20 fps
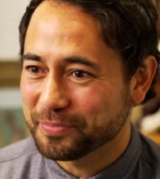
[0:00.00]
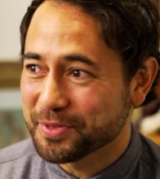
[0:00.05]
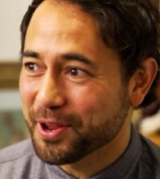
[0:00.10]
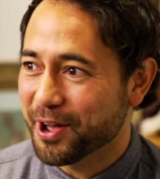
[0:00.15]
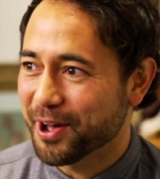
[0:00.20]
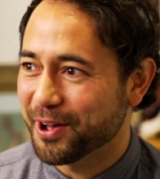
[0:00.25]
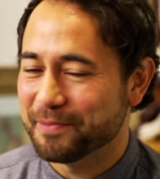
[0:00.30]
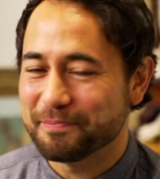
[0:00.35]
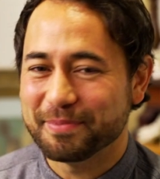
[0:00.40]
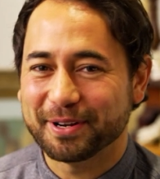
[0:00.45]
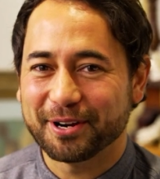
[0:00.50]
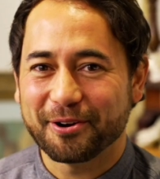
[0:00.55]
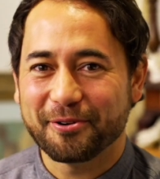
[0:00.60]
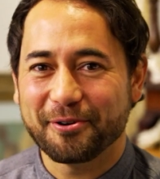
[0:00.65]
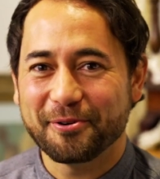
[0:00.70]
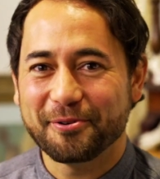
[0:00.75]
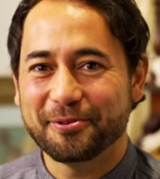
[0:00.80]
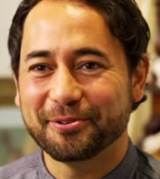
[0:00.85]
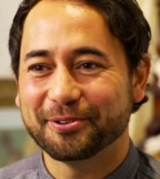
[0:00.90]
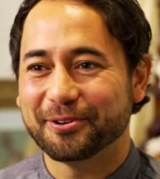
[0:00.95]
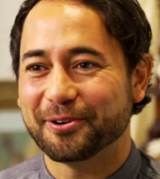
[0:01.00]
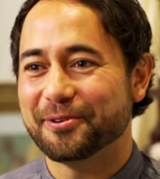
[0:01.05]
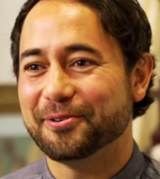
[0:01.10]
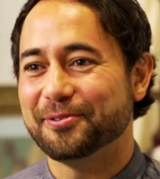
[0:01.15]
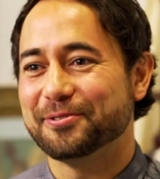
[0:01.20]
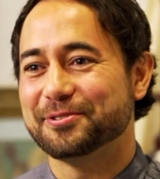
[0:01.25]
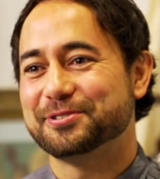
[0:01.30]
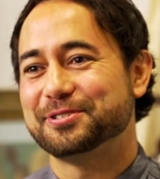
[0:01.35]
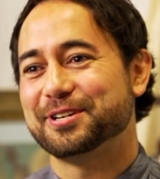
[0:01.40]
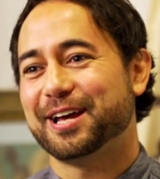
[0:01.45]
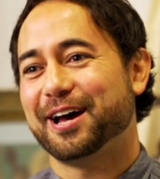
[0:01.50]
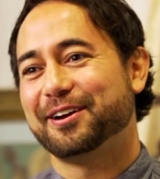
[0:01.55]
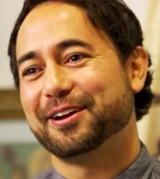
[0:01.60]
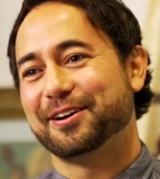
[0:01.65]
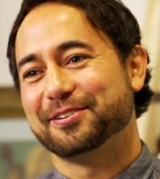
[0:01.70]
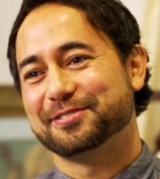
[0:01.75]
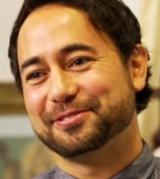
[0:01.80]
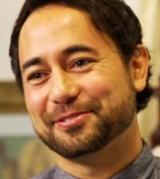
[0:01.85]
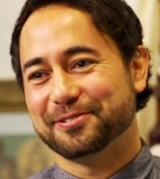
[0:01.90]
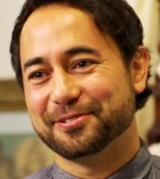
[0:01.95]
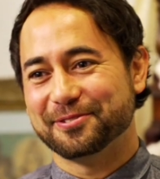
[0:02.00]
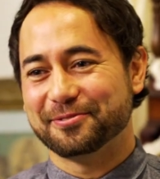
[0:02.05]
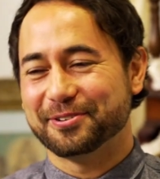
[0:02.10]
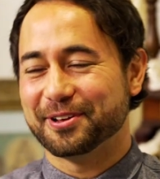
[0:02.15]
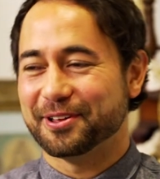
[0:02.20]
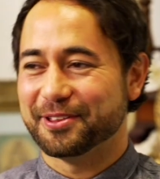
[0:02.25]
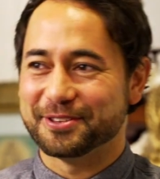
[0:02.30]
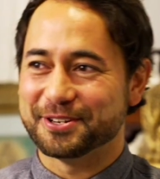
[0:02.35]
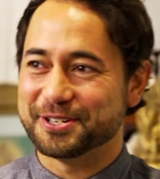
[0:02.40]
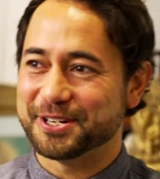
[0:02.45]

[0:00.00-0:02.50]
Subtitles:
No, but our old shout outs, dude.